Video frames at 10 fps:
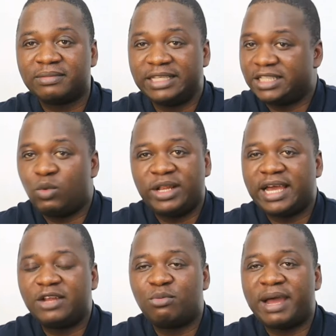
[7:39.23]
They still went
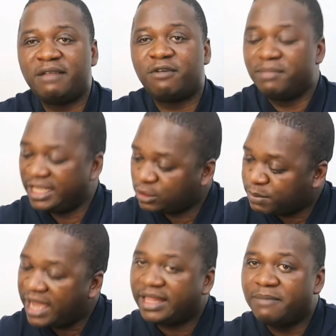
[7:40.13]
ahead to buy the form.
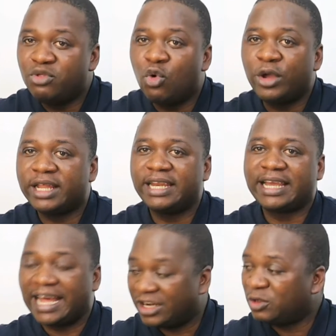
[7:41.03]
Despite them knowing that they
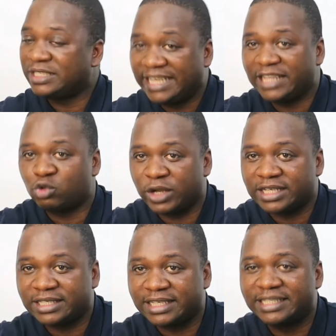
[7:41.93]
cannot get to
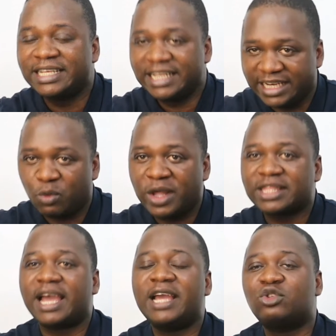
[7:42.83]
that seat, they
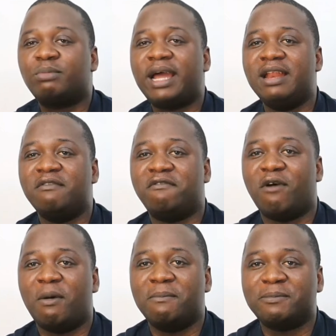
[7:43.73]
went ahead to buy the
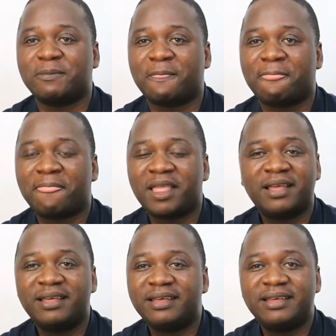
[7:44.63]
form.
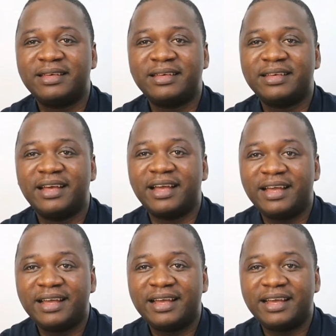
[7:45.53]

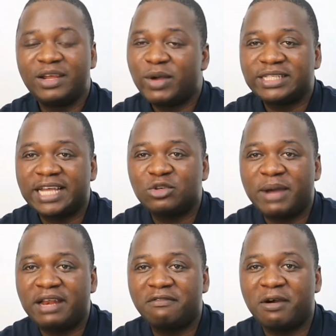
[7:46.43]
They went ahead to
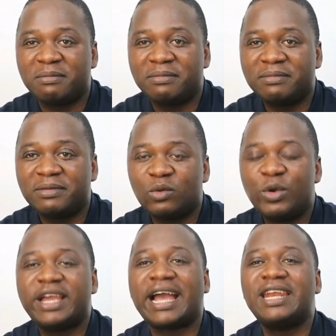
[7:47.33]
buy the form.
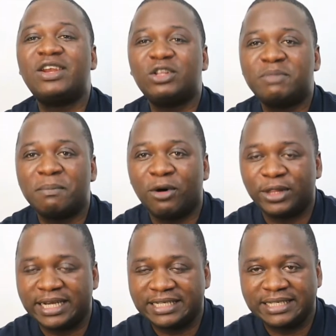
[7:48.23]
We cannot be
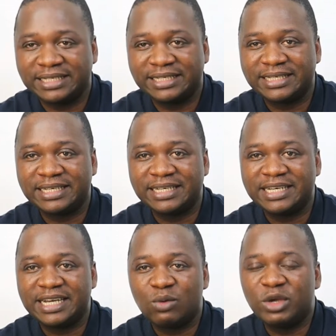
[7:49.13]
bothered.
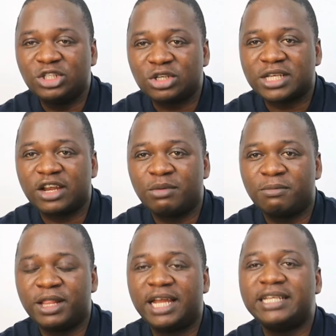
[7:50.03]
We just cannot be
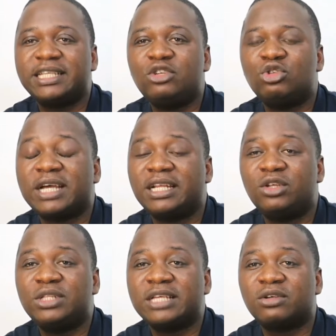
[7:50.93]
bothered. They say youth are the
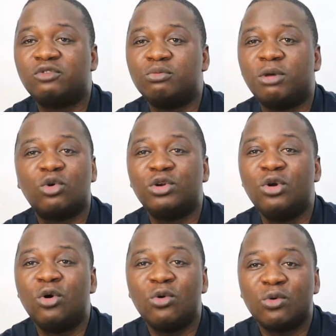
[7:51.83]
leaders of tomorrow.
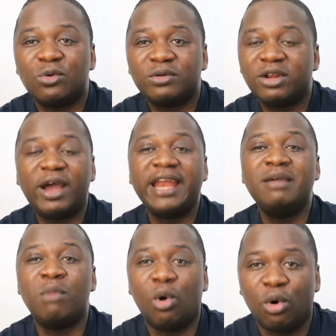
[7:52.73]
No, not
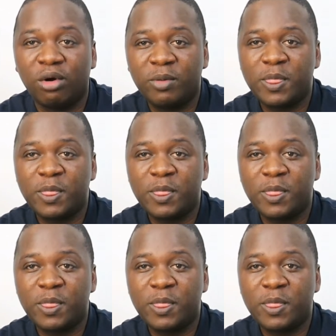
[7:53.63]
anymore.